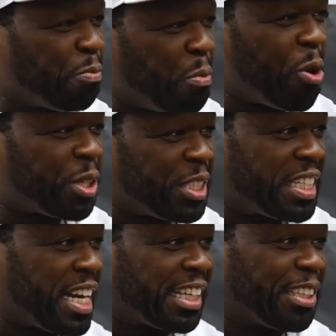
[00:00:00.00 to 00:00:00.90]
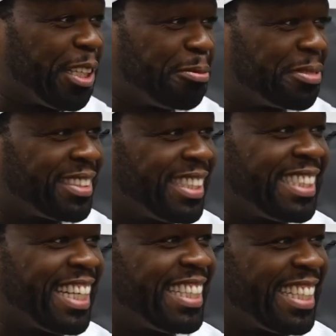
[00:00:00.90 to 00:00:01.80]
more than the nightclub.
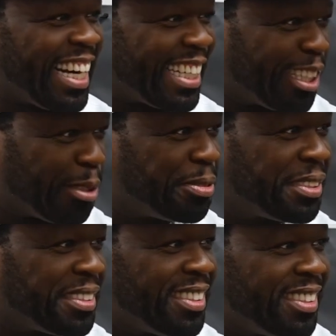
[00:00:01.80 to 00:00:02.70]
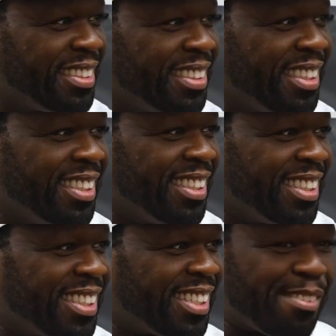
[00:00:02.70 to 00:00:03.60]
He's in the nightclubs.
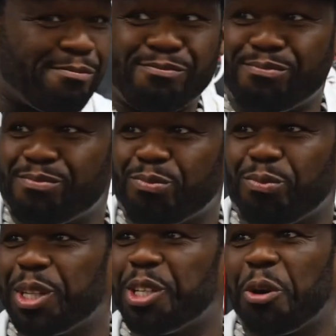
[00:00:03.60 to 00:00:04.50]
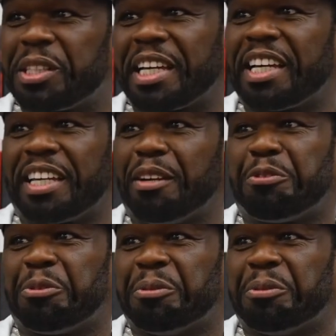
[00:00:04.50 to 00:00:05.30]
Yeah. We know what they can give you.